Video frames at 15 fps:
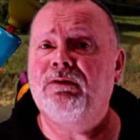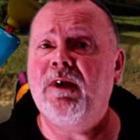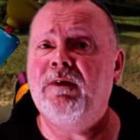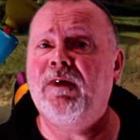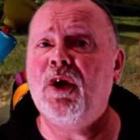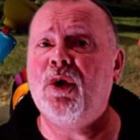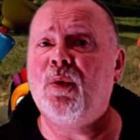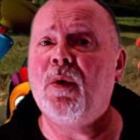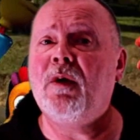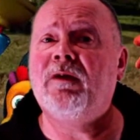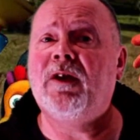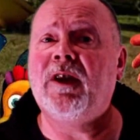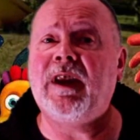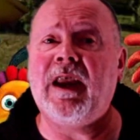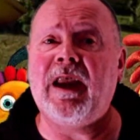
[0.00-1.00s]
review
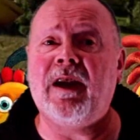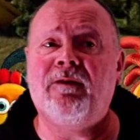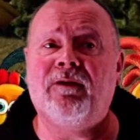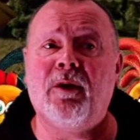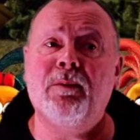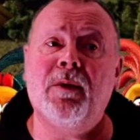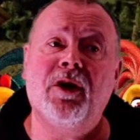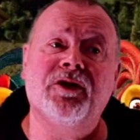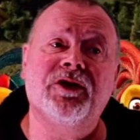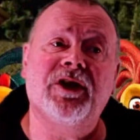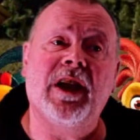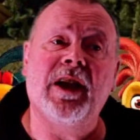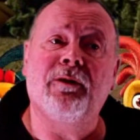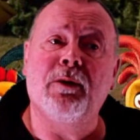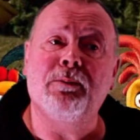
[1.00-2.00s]
of the year from us
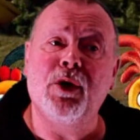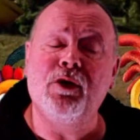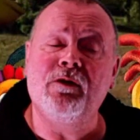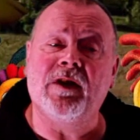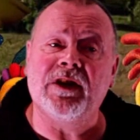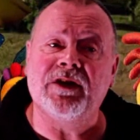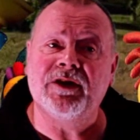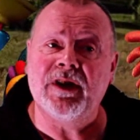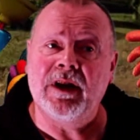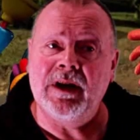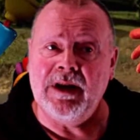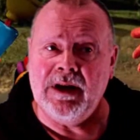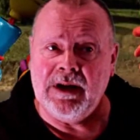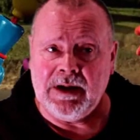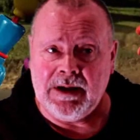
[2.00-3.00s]
here at Movies.
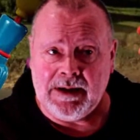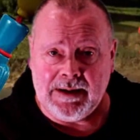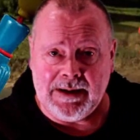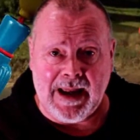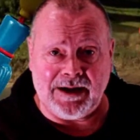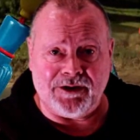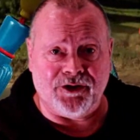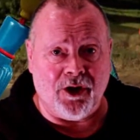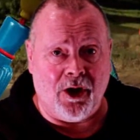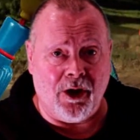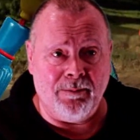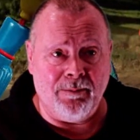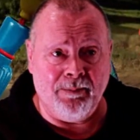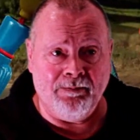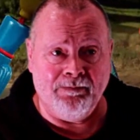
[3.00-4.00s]
Next
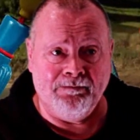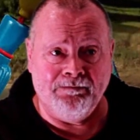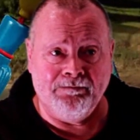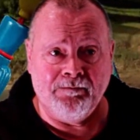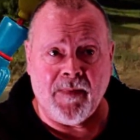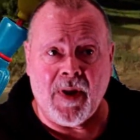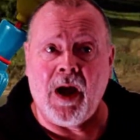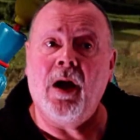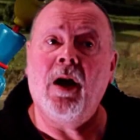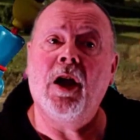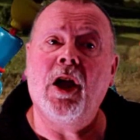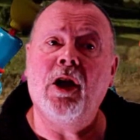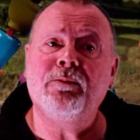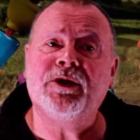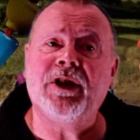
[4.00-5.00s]
time, I
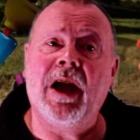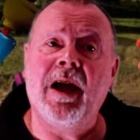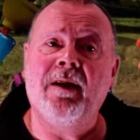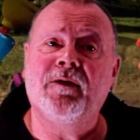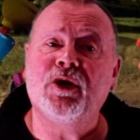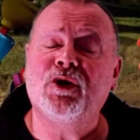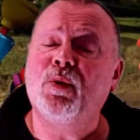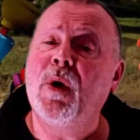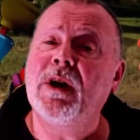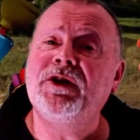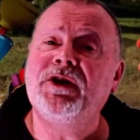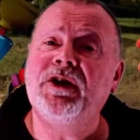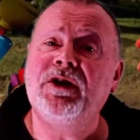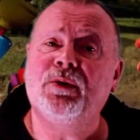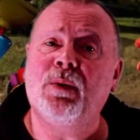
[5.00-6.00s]
hope to have the
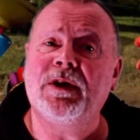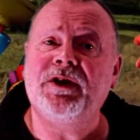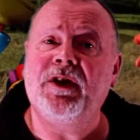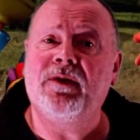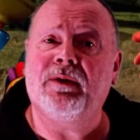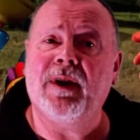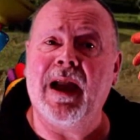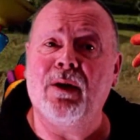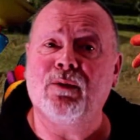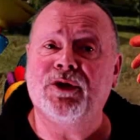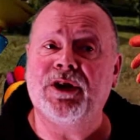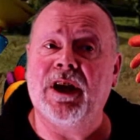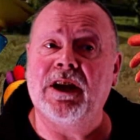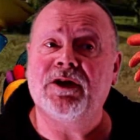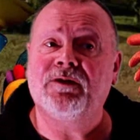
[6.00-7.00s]
2023
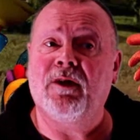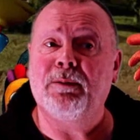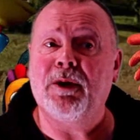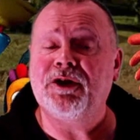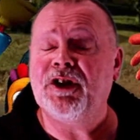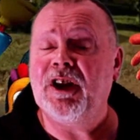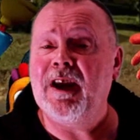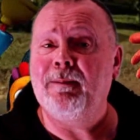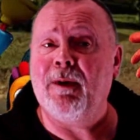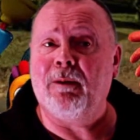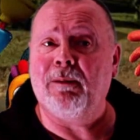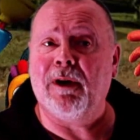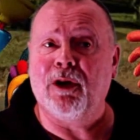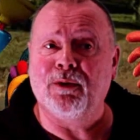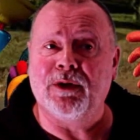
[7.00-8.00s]
outtakes from the team
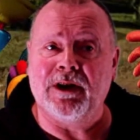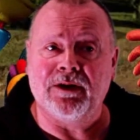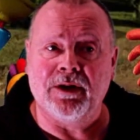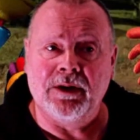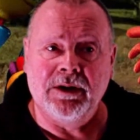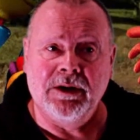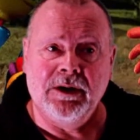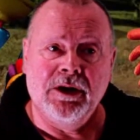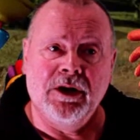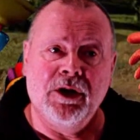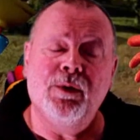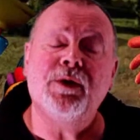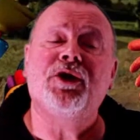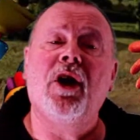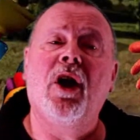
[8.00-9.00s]
uploaded,
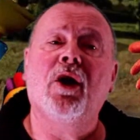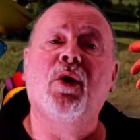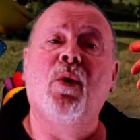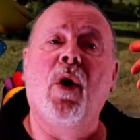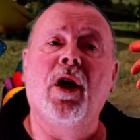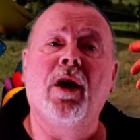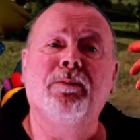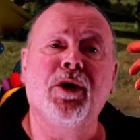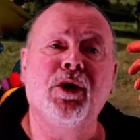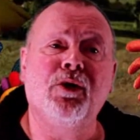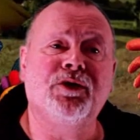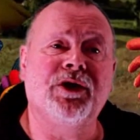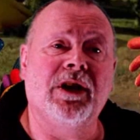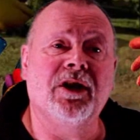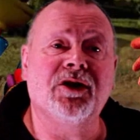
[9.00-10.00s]
which are quite
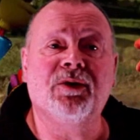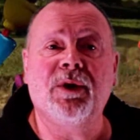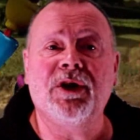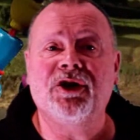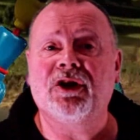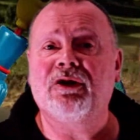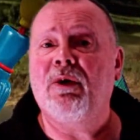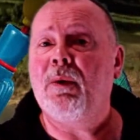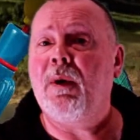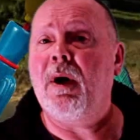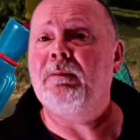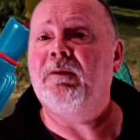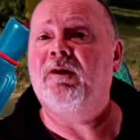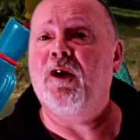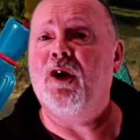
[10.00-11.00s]
amusing as we screw
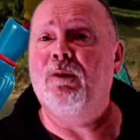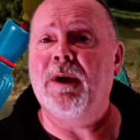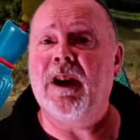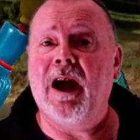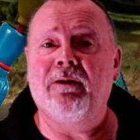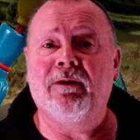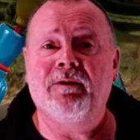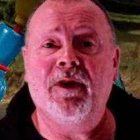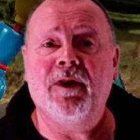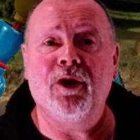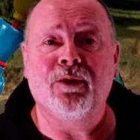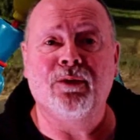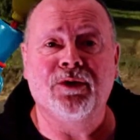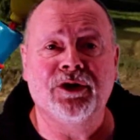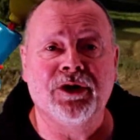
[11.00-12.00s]
up filming our
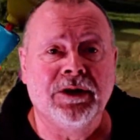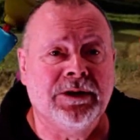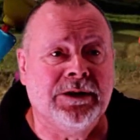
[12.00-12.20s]
reviews.